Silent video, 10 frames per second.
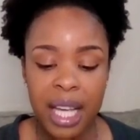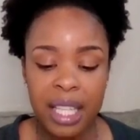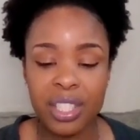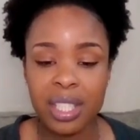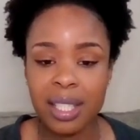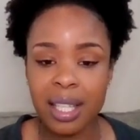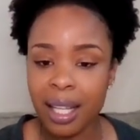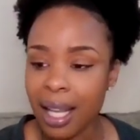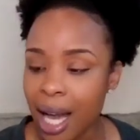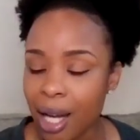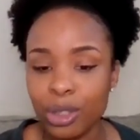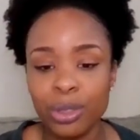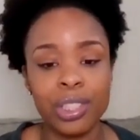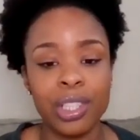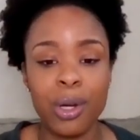Patience
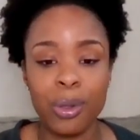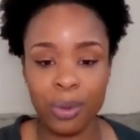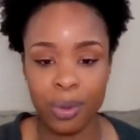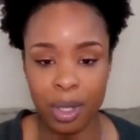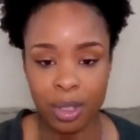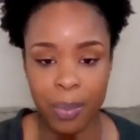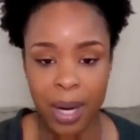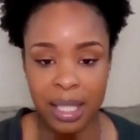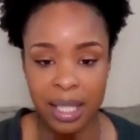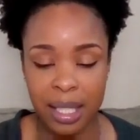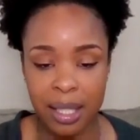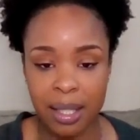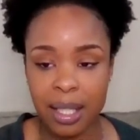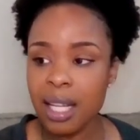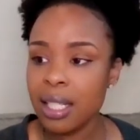allows you to go through those
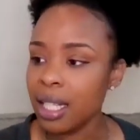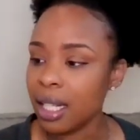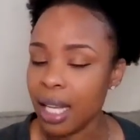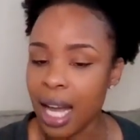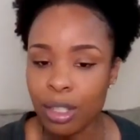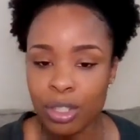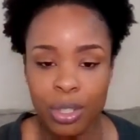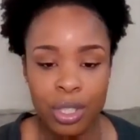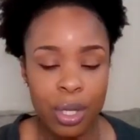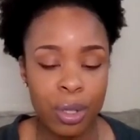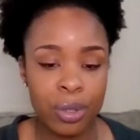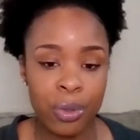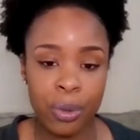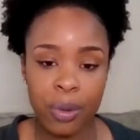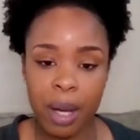processes. It allows you to go
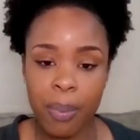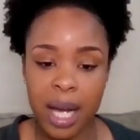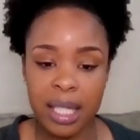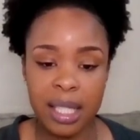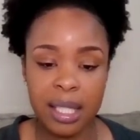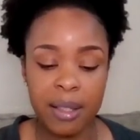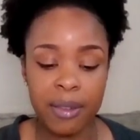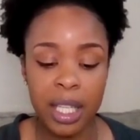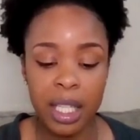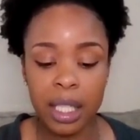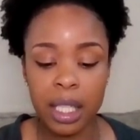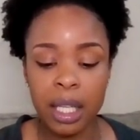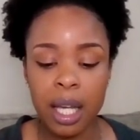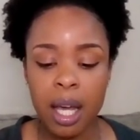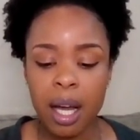through that process of
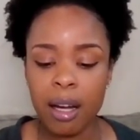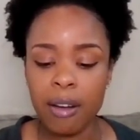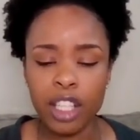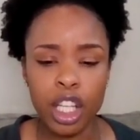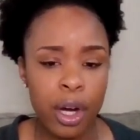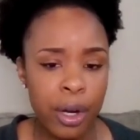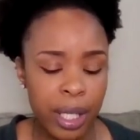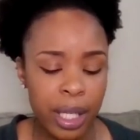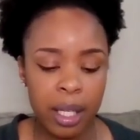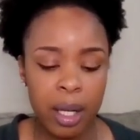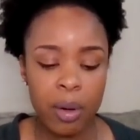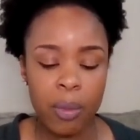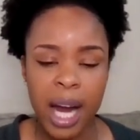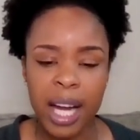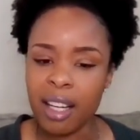healing, of learning,
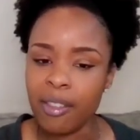right?